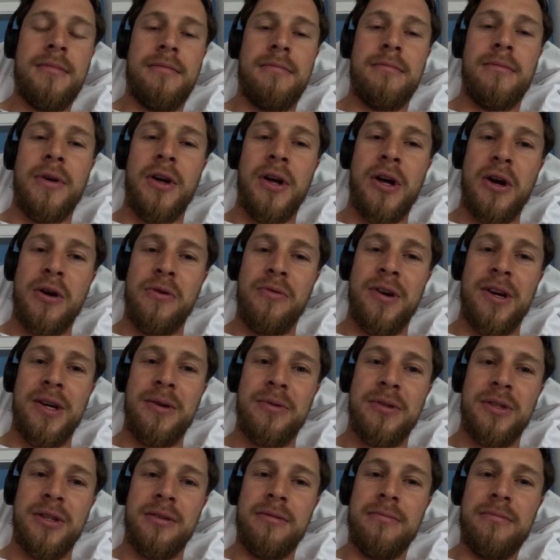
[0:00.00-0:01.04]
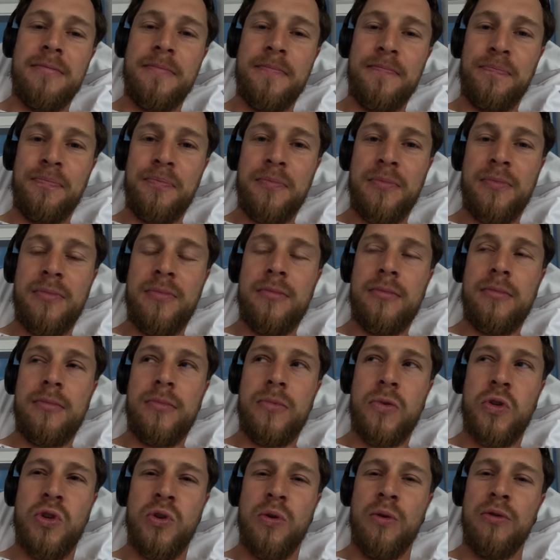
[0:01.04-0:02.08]
my heart rate was at
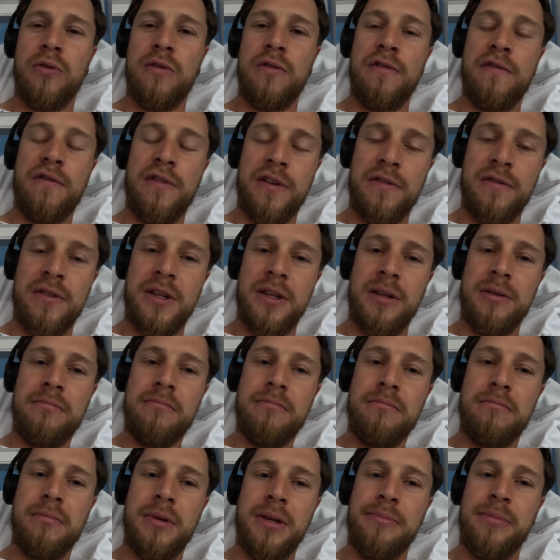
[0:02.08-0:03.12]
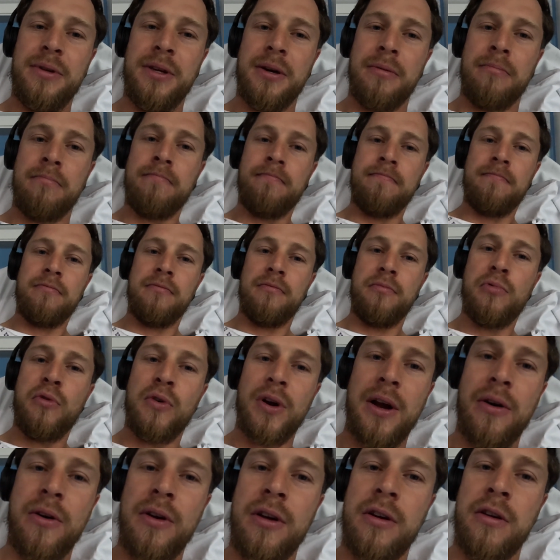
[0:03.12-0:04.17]
250 BPM for an
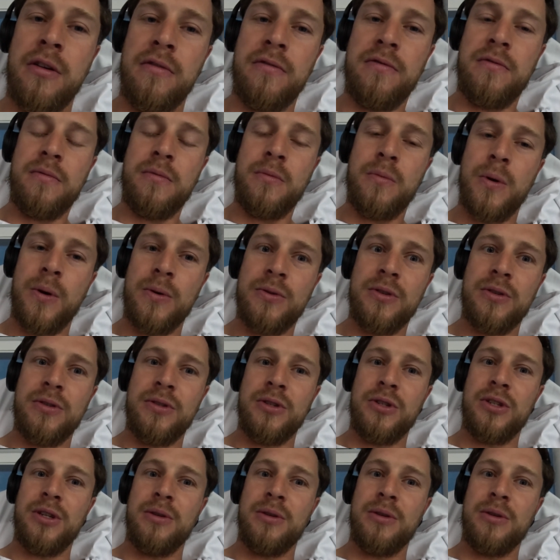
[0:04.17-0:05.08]
hour and a half whilst I was at the